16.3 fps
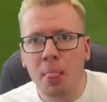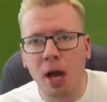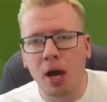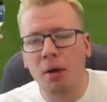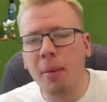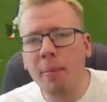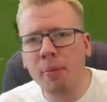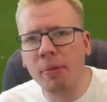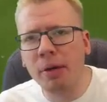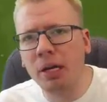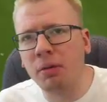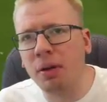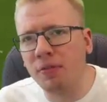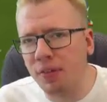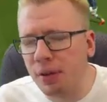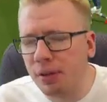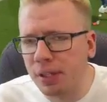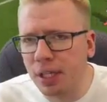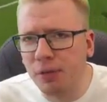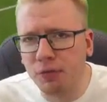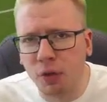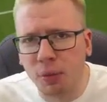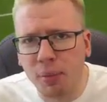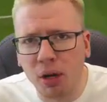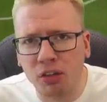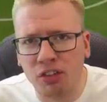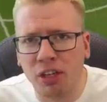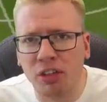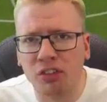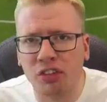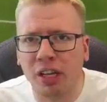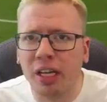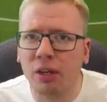I remember when I reviewed the Informed Martial
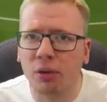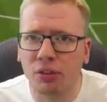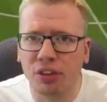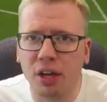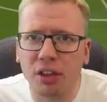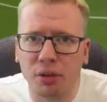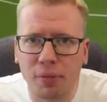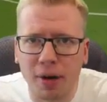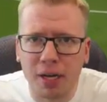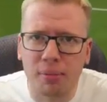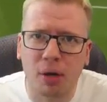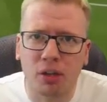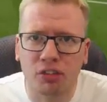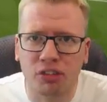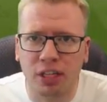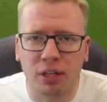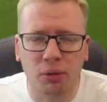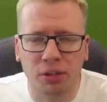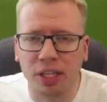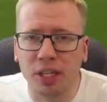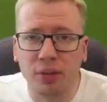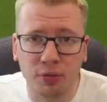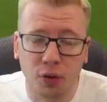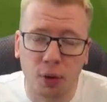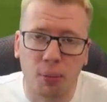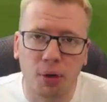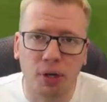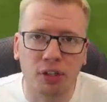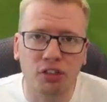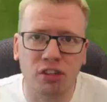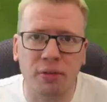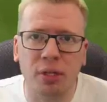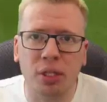saying, although the red Martial or the Informed one
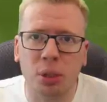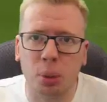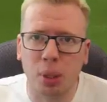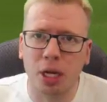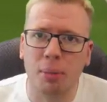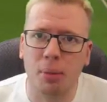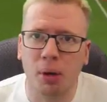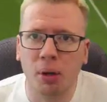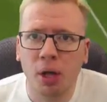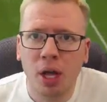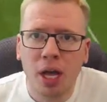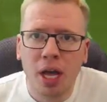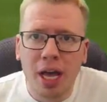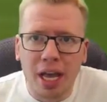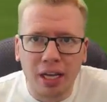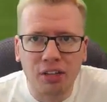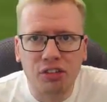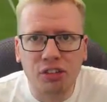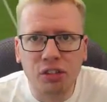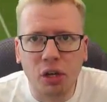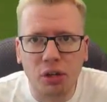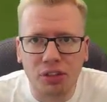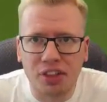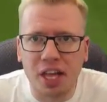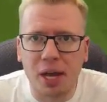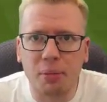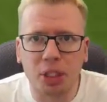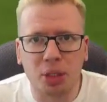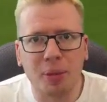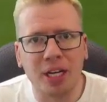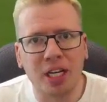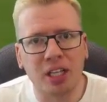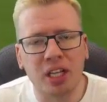is so incredible, he's not that
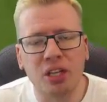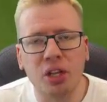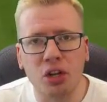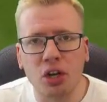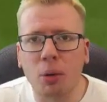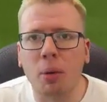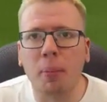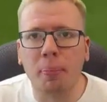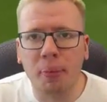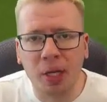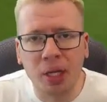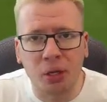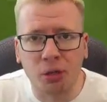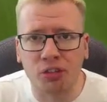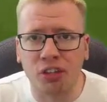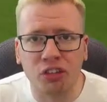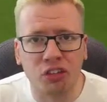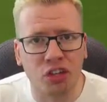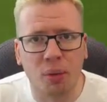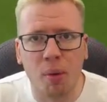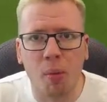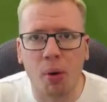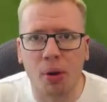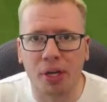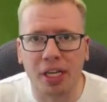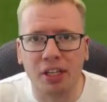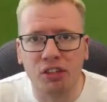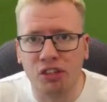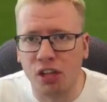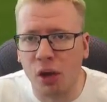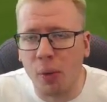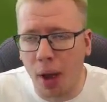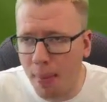much better than the normal, because his normal one is
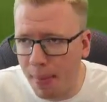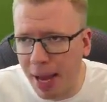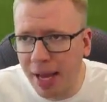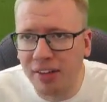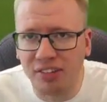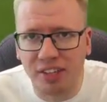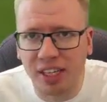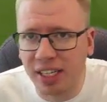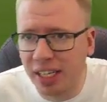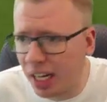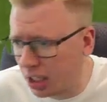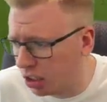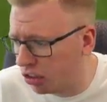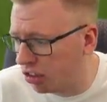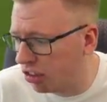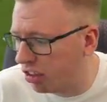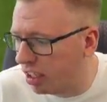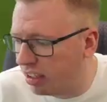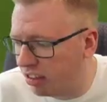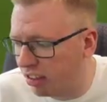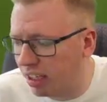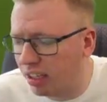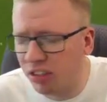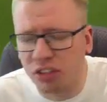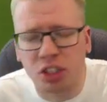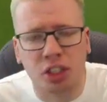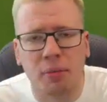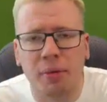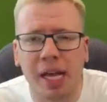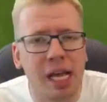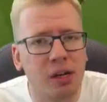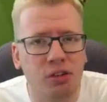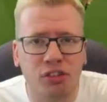so amazing. And that just, it stands to show
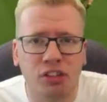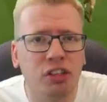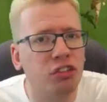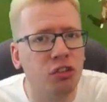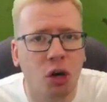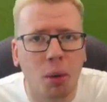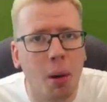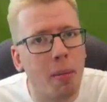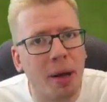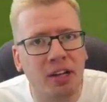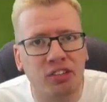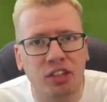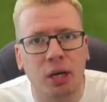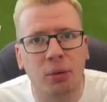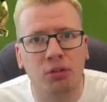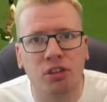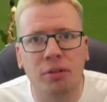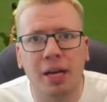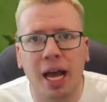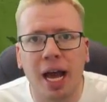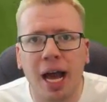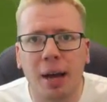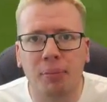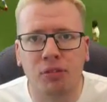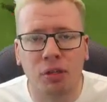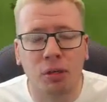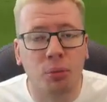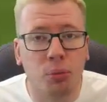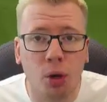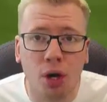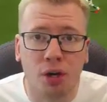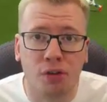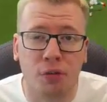again, because this normal Martial was doing absolute
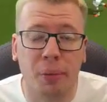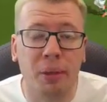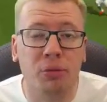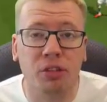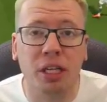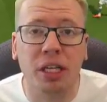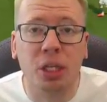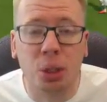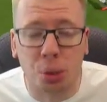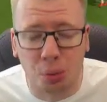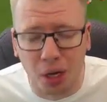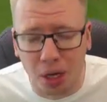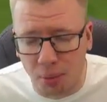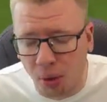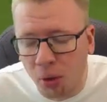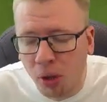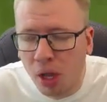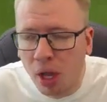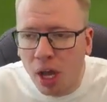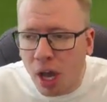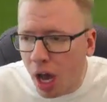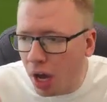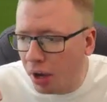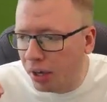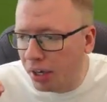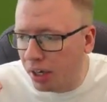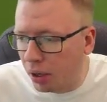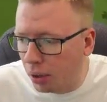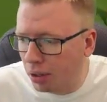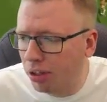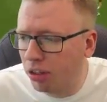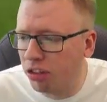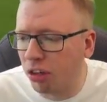work for me. He was incredible. And on the
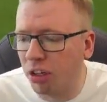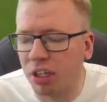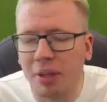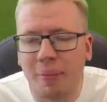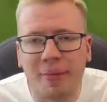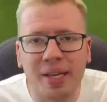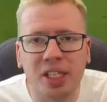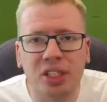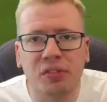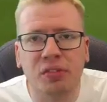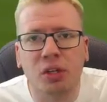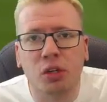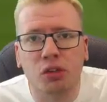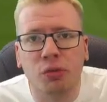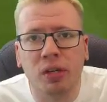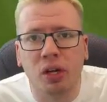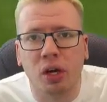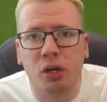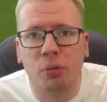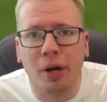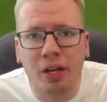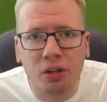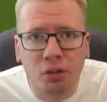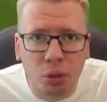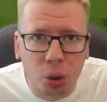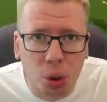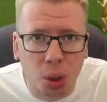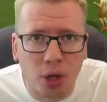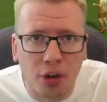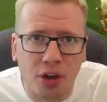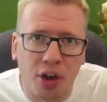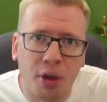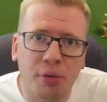other side of the pitch, of course, we've got Juan
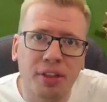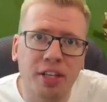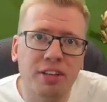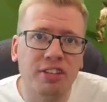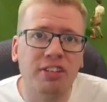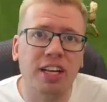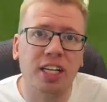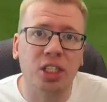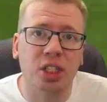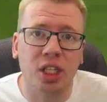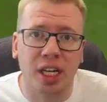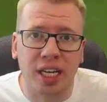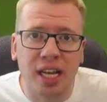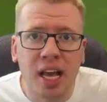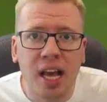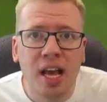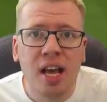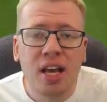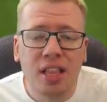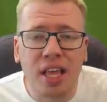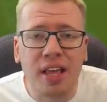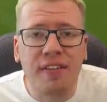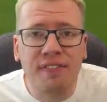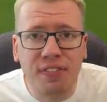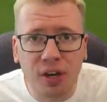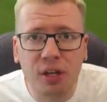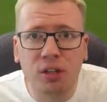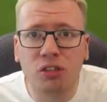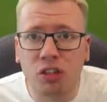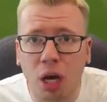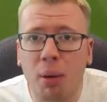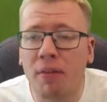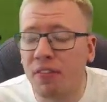Cuadrado, who this is actually the
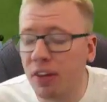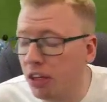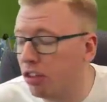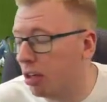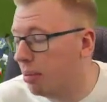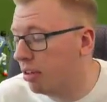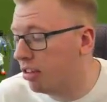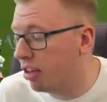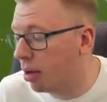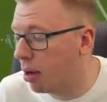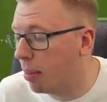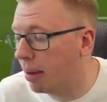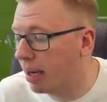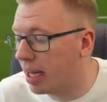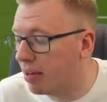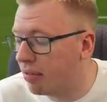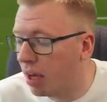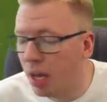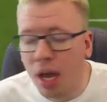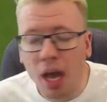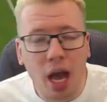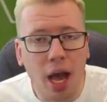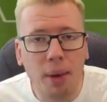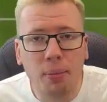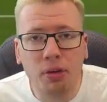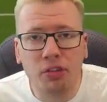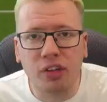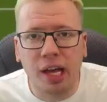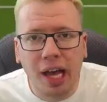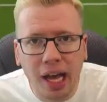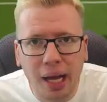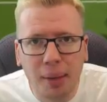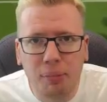first time I've used him this year, I believe, and was
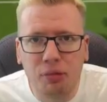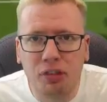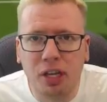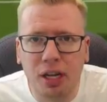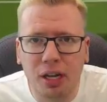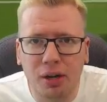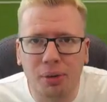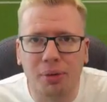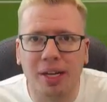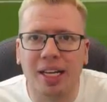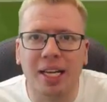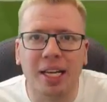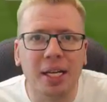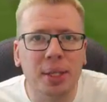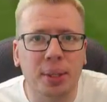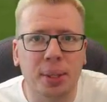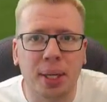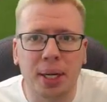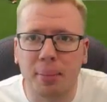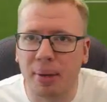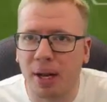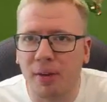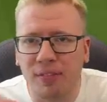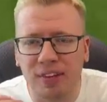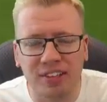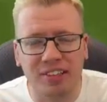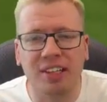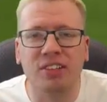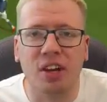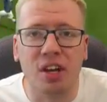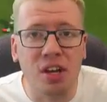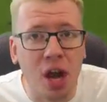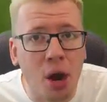absolutely incredible. Obviously,
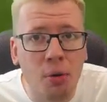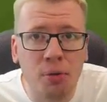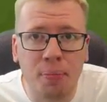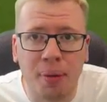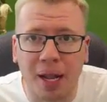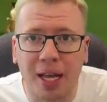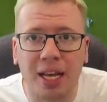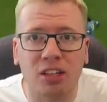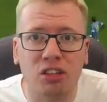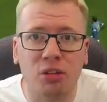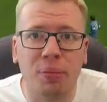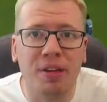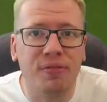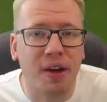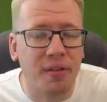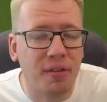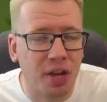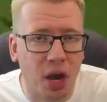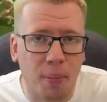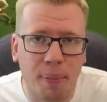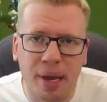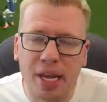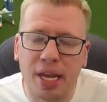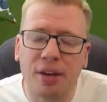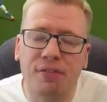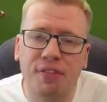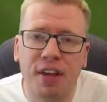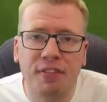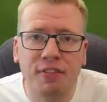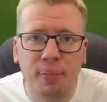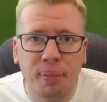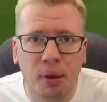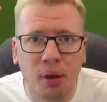he's a known player to be very OP in
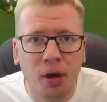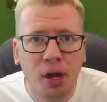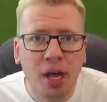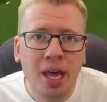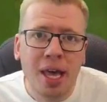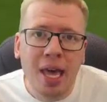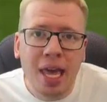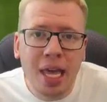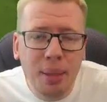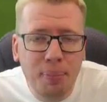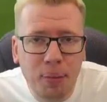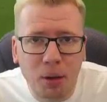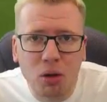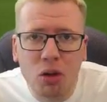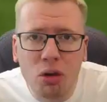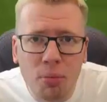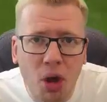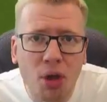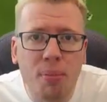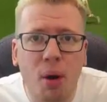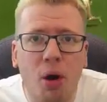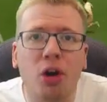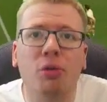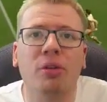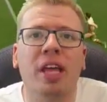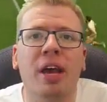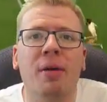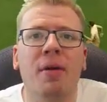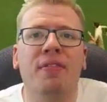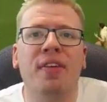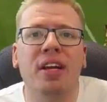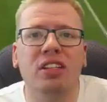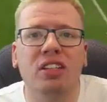FIFA, but he blew my mind with how
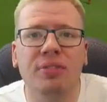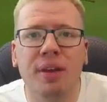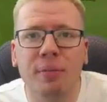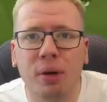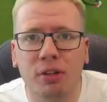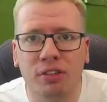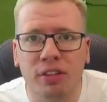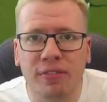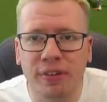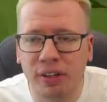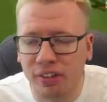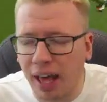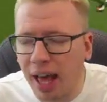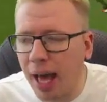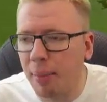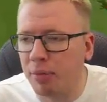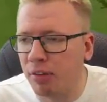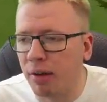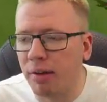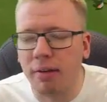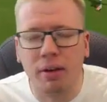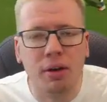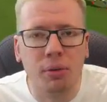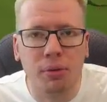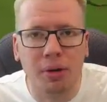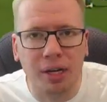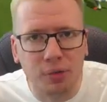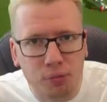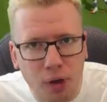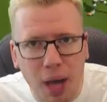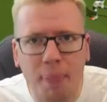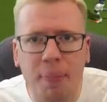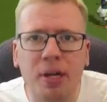effective he was. He feels absolutely
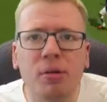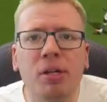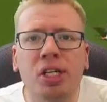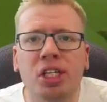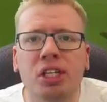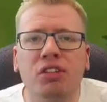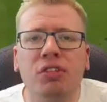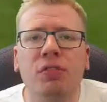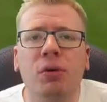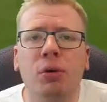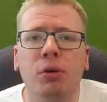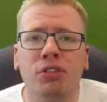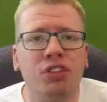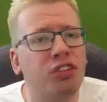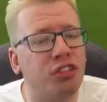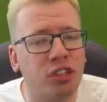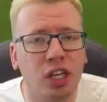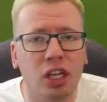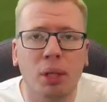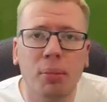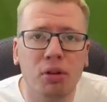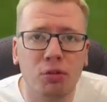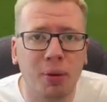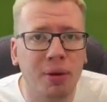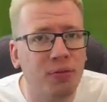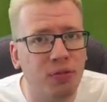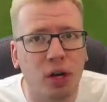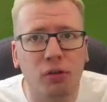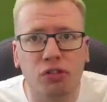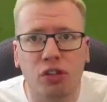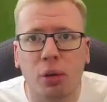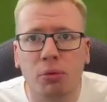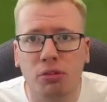rapid, which is, of course, the skill moves being
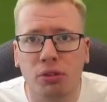5-star